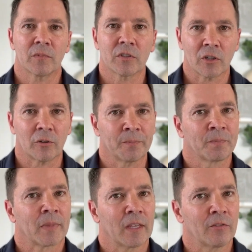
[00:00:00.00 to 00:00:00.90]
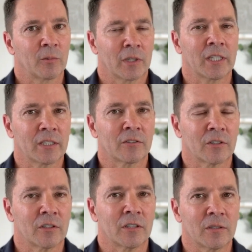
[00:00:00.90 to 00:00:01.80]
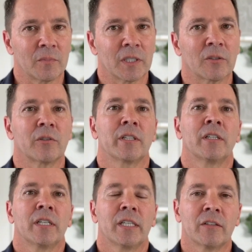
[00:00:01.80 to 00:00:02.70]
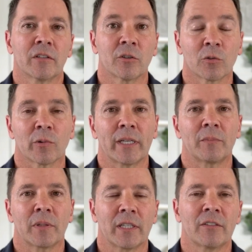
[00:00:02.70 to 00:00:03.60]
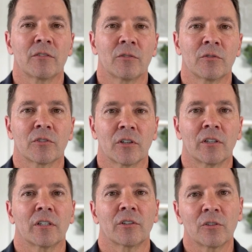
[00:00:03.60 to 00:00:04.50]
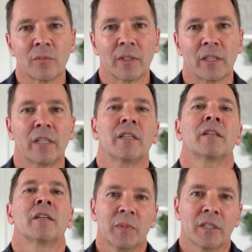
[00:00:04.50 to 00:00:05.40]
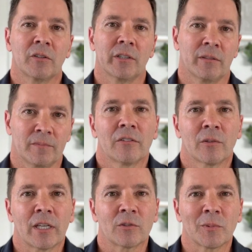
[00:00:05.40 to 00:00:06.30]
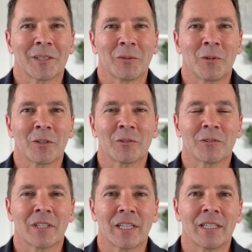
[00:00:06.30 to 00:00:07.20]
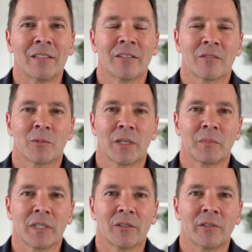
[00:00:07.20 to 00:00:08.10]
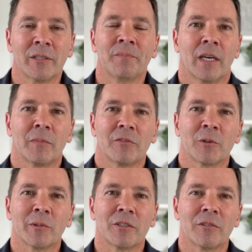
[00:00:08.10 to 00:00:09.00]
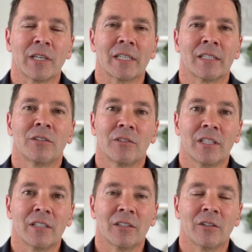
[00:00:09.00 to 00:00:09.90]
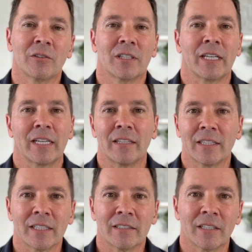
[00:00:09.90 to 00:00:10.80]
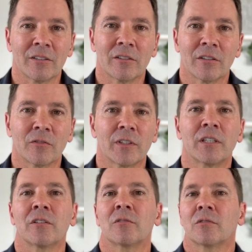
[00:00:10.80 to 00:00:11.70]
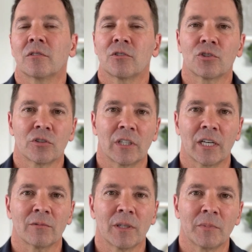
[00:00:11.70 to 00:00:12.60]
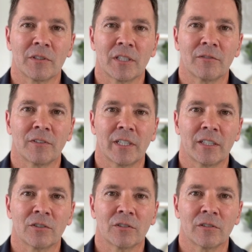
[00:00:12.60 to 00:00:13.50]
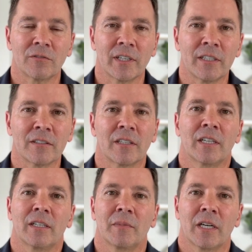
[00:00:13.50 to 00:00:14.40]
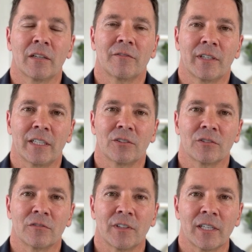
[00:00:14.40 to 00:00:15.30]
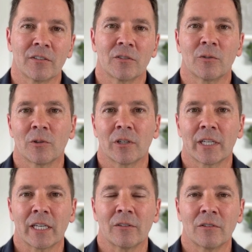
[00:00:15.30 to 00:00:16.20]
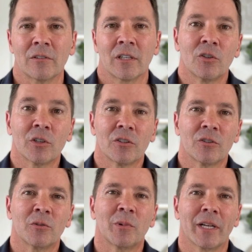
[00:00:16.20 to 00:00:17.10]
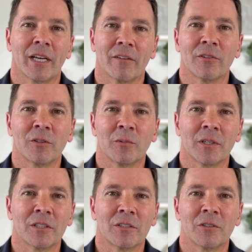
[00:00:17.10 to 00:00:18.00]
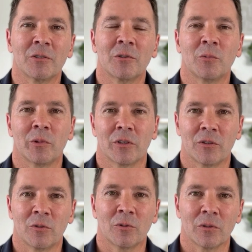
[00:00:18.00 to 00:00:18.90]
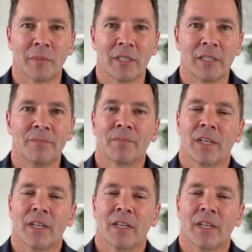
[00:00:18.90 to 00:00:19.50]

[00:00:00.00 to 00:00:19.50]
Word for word: So if you want to get started in Bitcoin, it's a great place to start accumulating Bitcoin. So that's what we're going to walk through today, Swan Bitcoin. And before we do that, you need to know that anything I tell you in this video should not represent financial advice. I am not a financial advisor or an accountant. You can do whatever you want to do with your money.